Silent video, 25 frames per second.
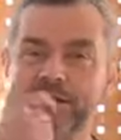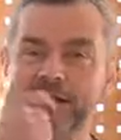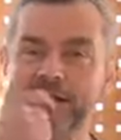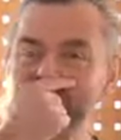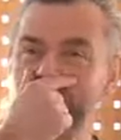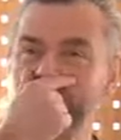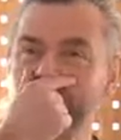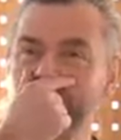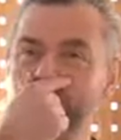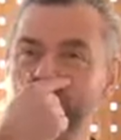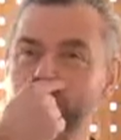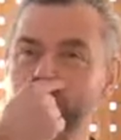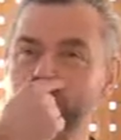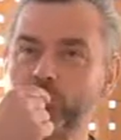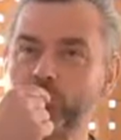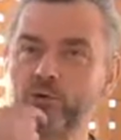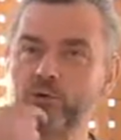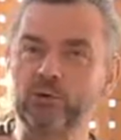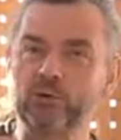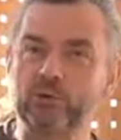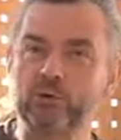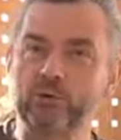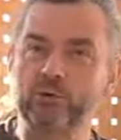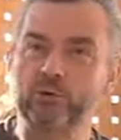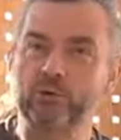you can
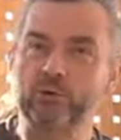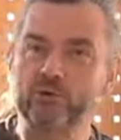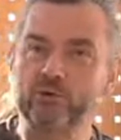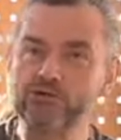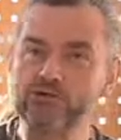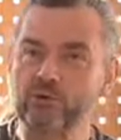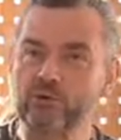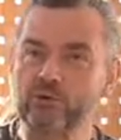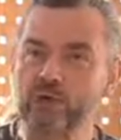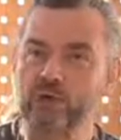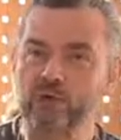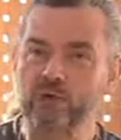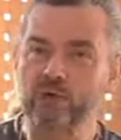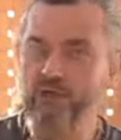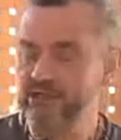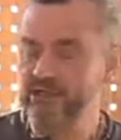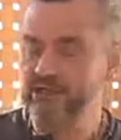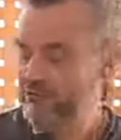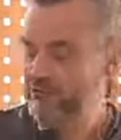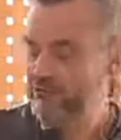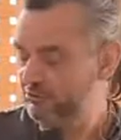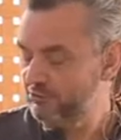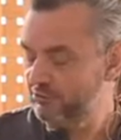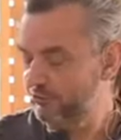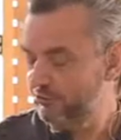book those
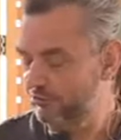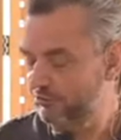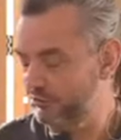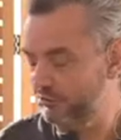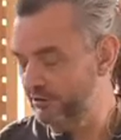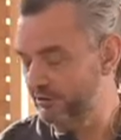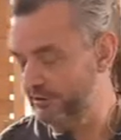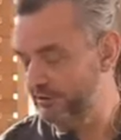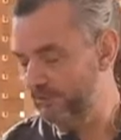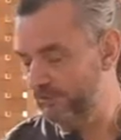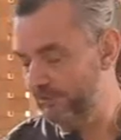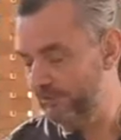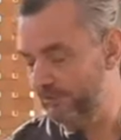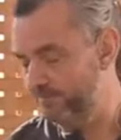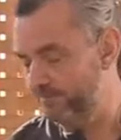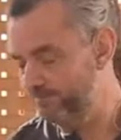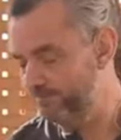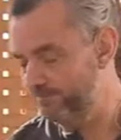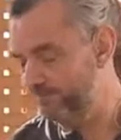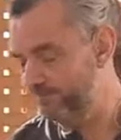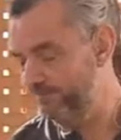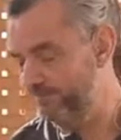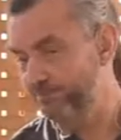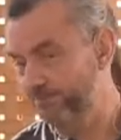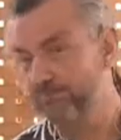online
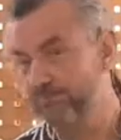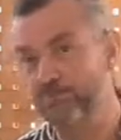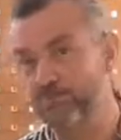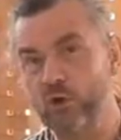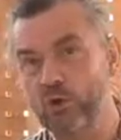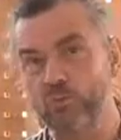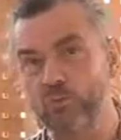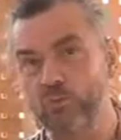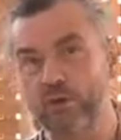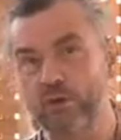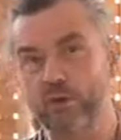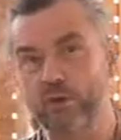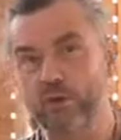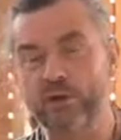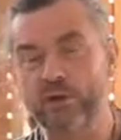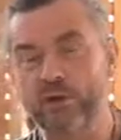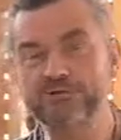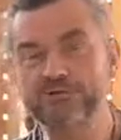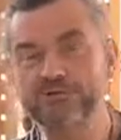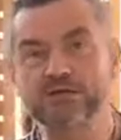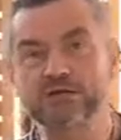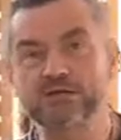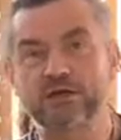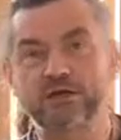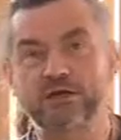on my
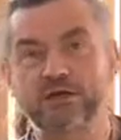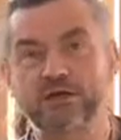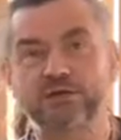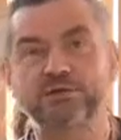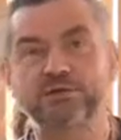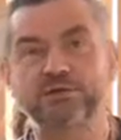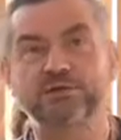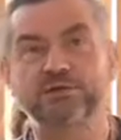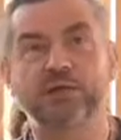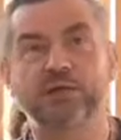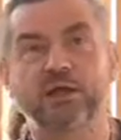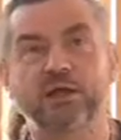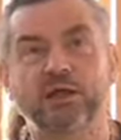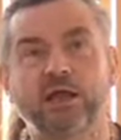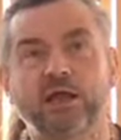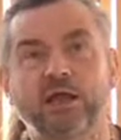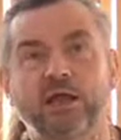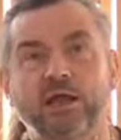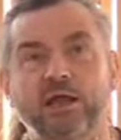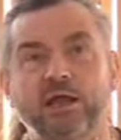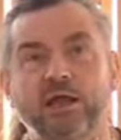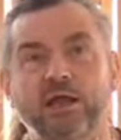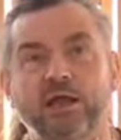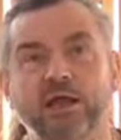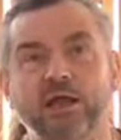website.
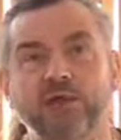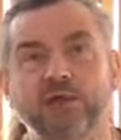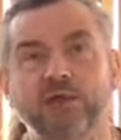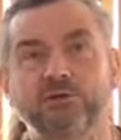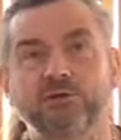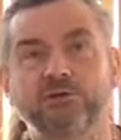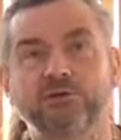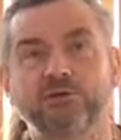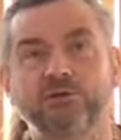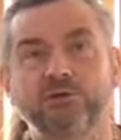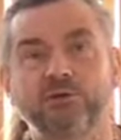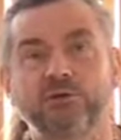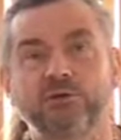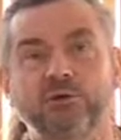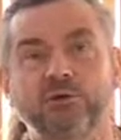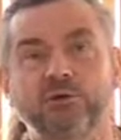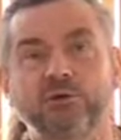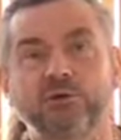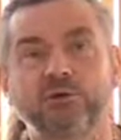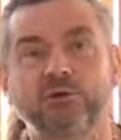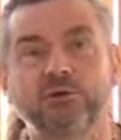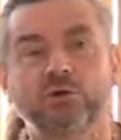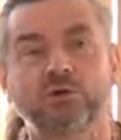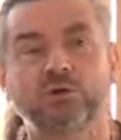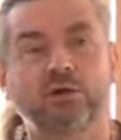And
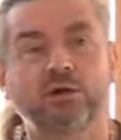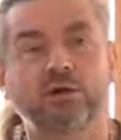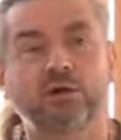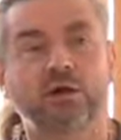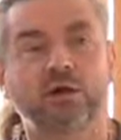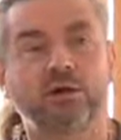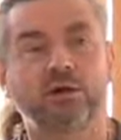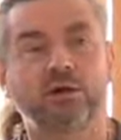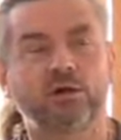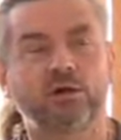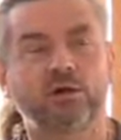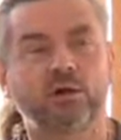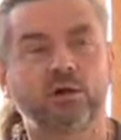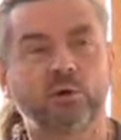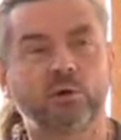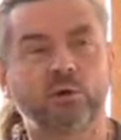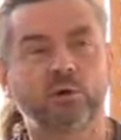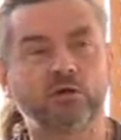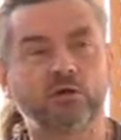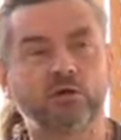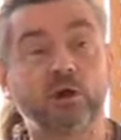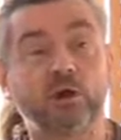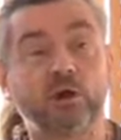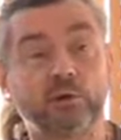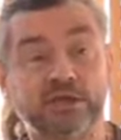
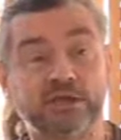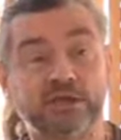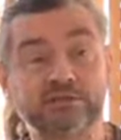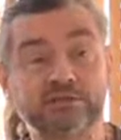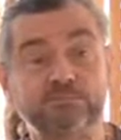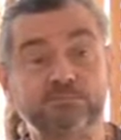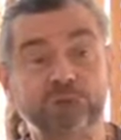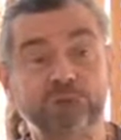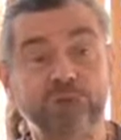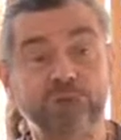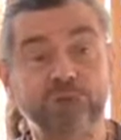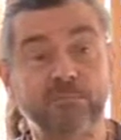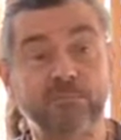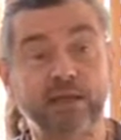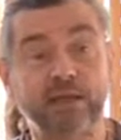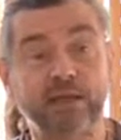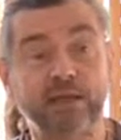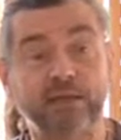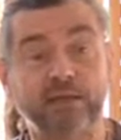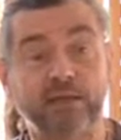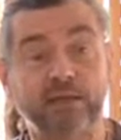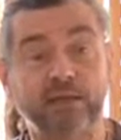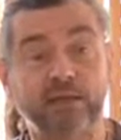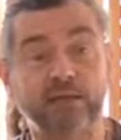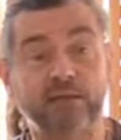what else? Oh yes,
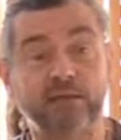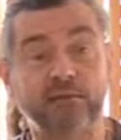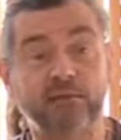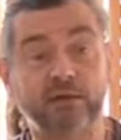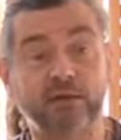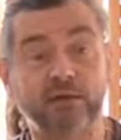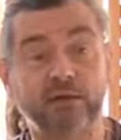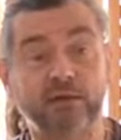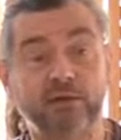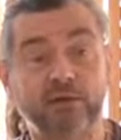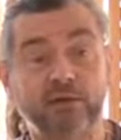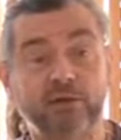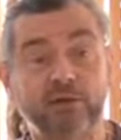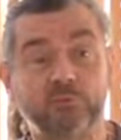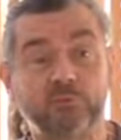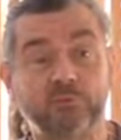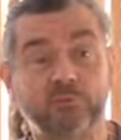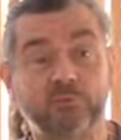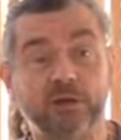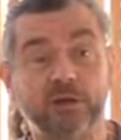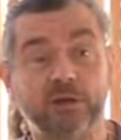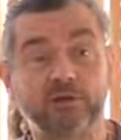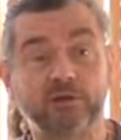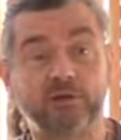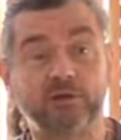May,
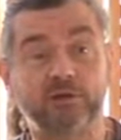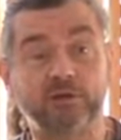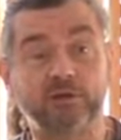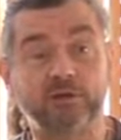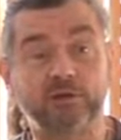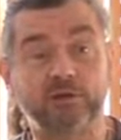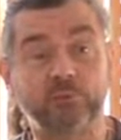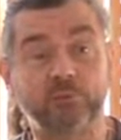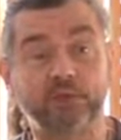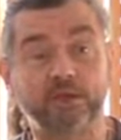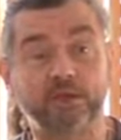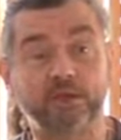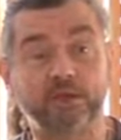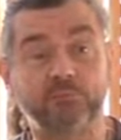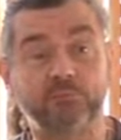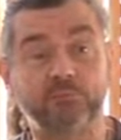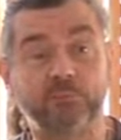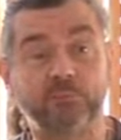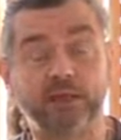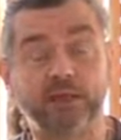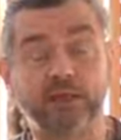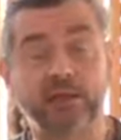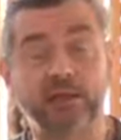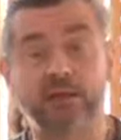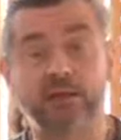bank holiday weekend
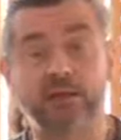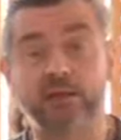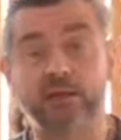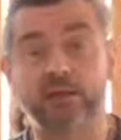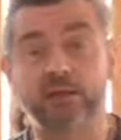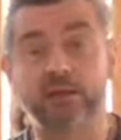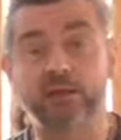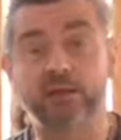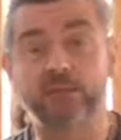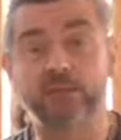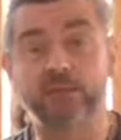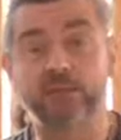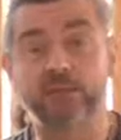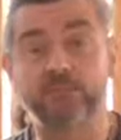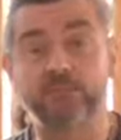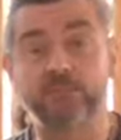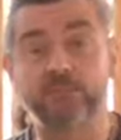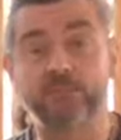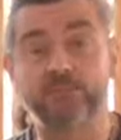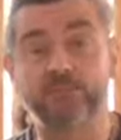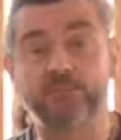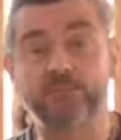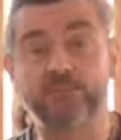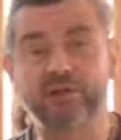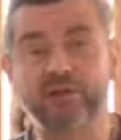in May,
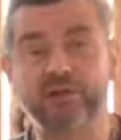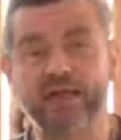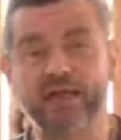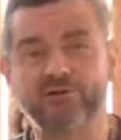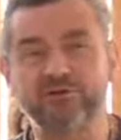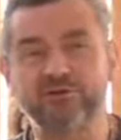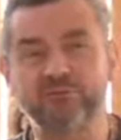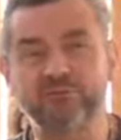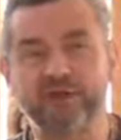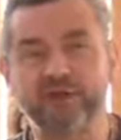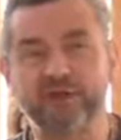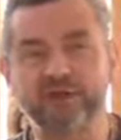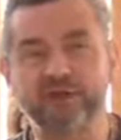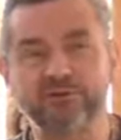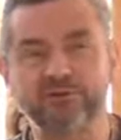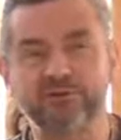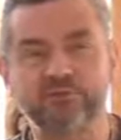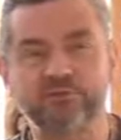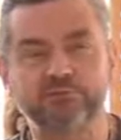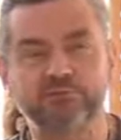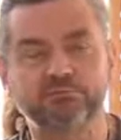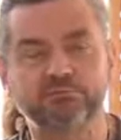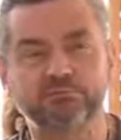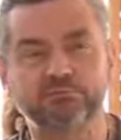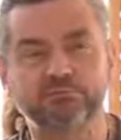end of May,
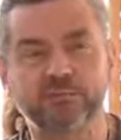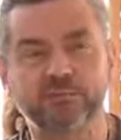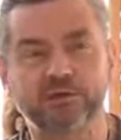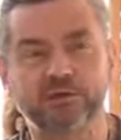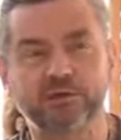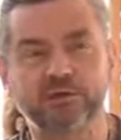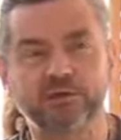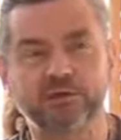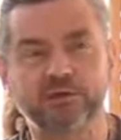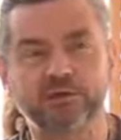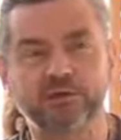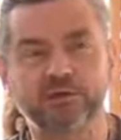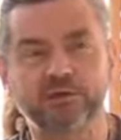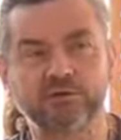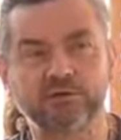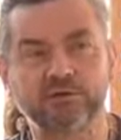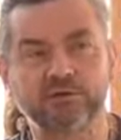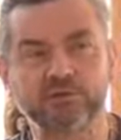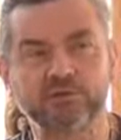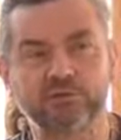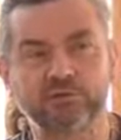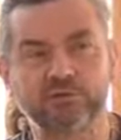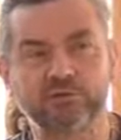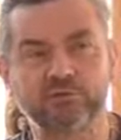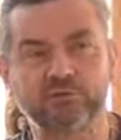I think,
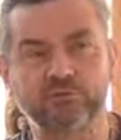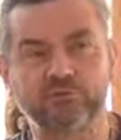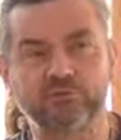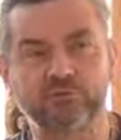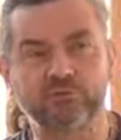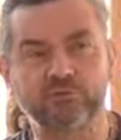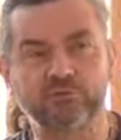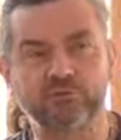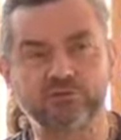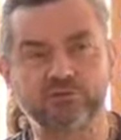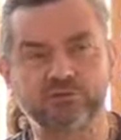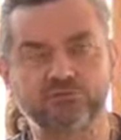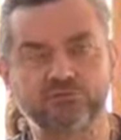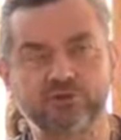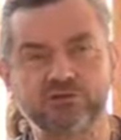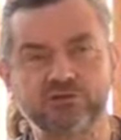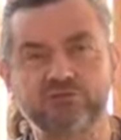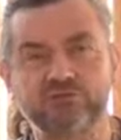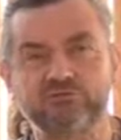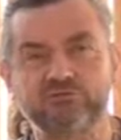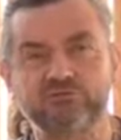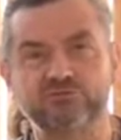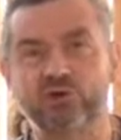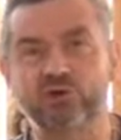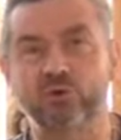through to the
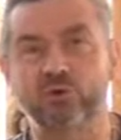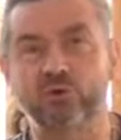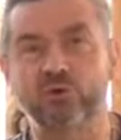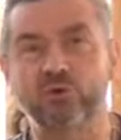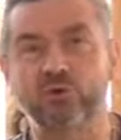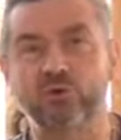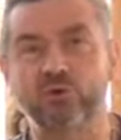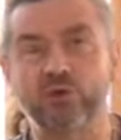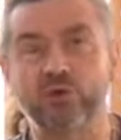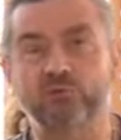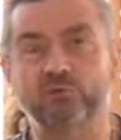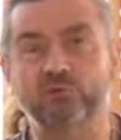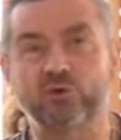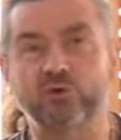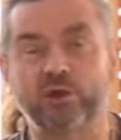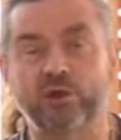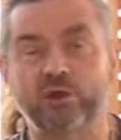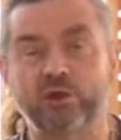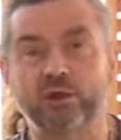1st of June. I'm